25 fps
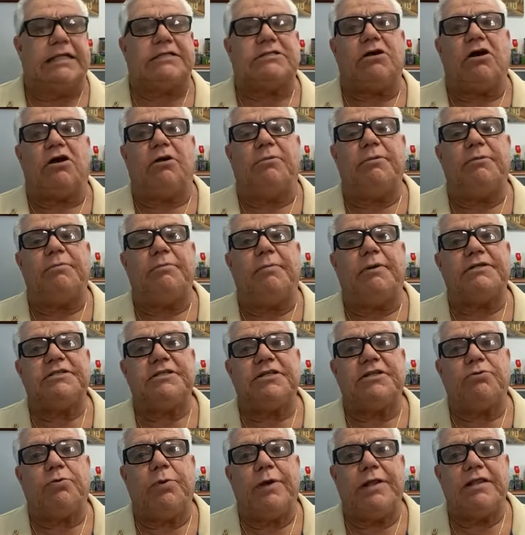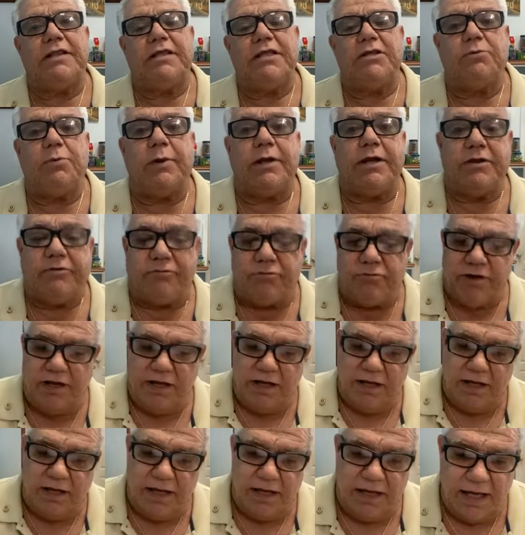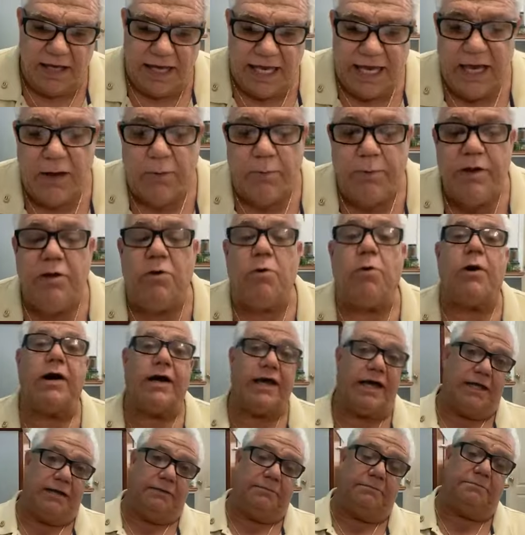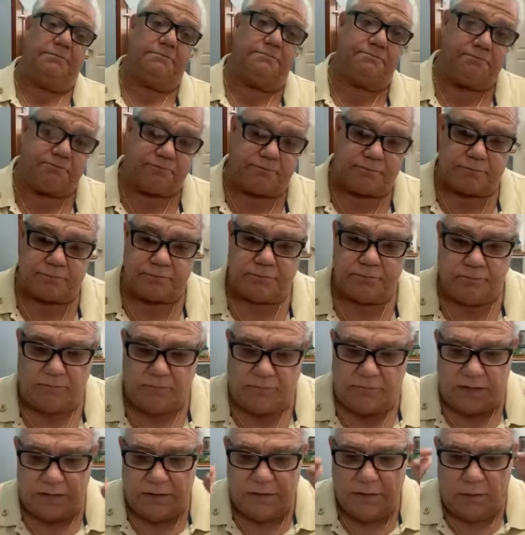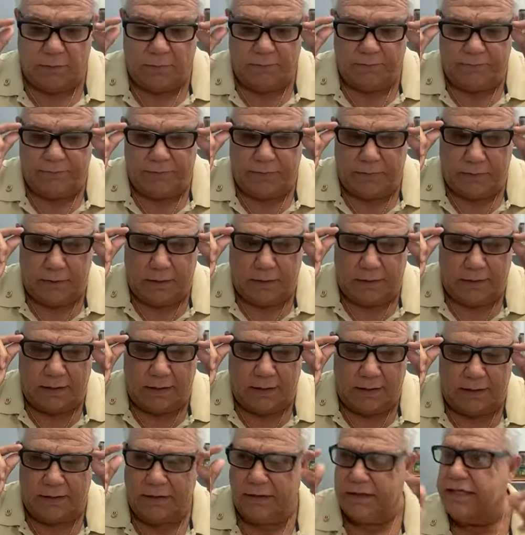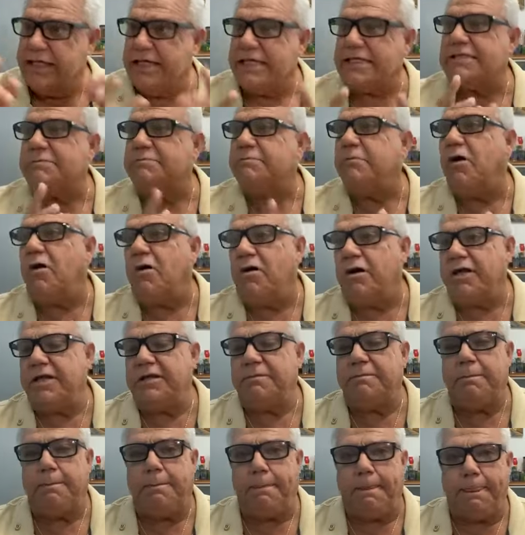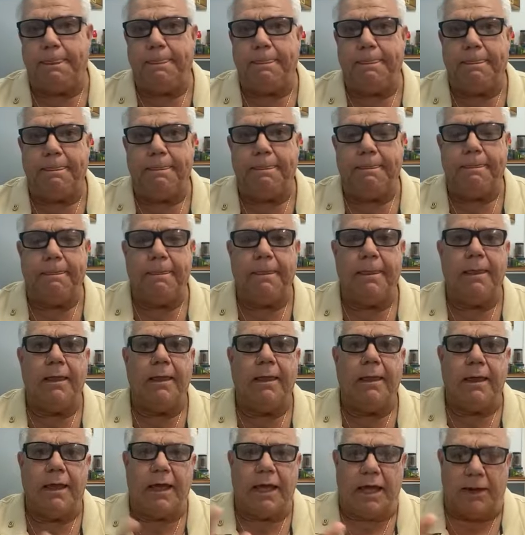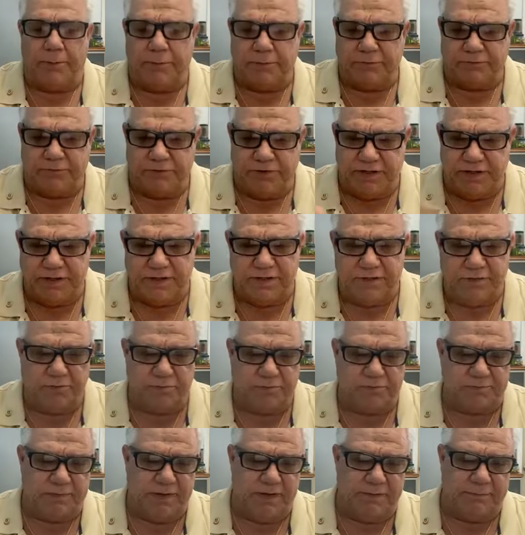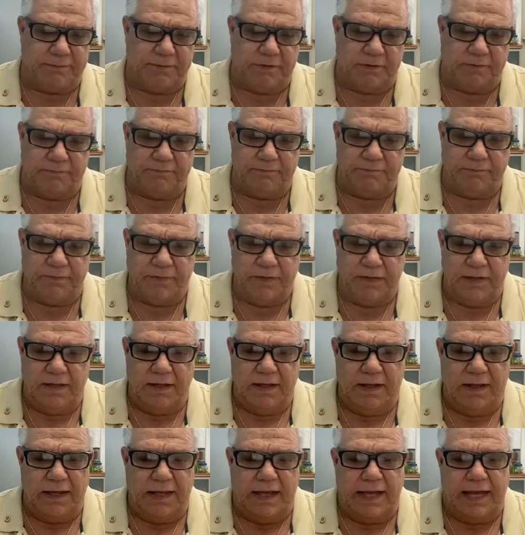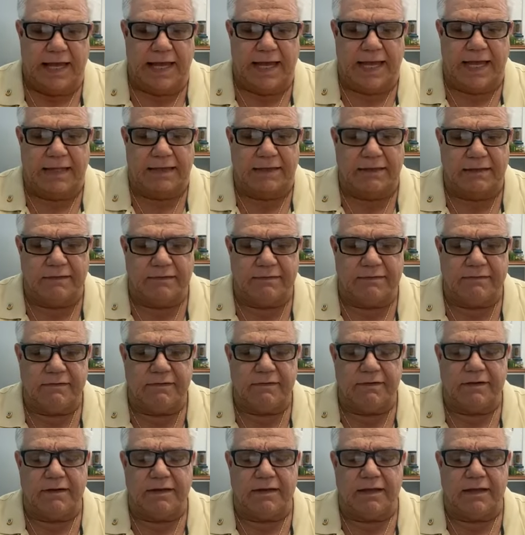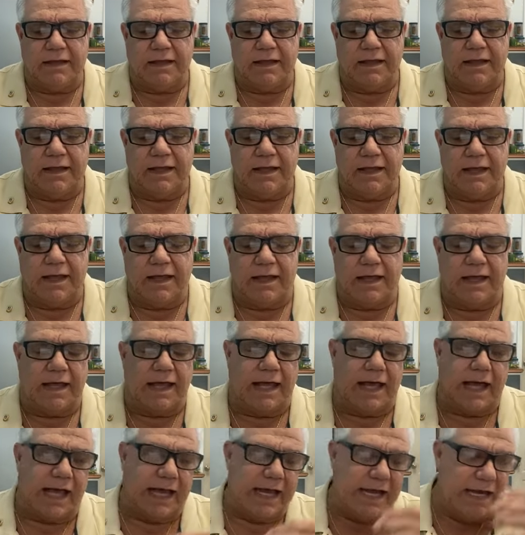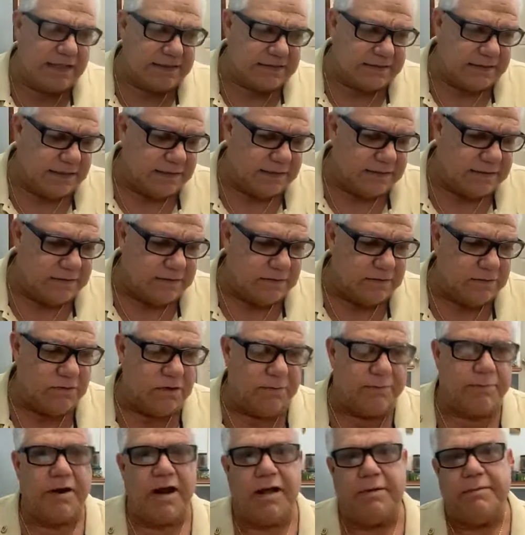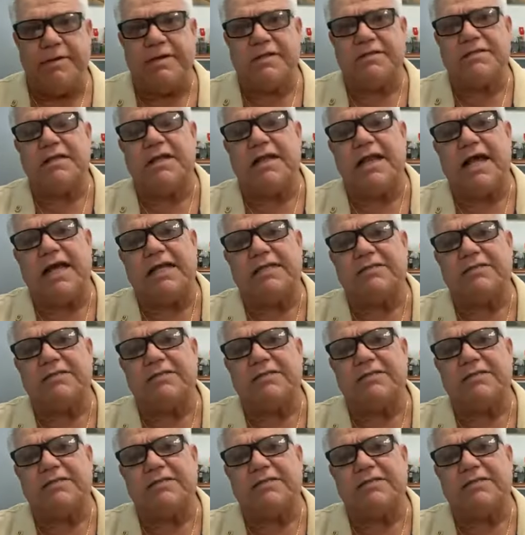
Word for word: Let's talk about the budget 2023. Here we go again. Now, this morning, I was reading the newspaper and I listened to the Prime Minister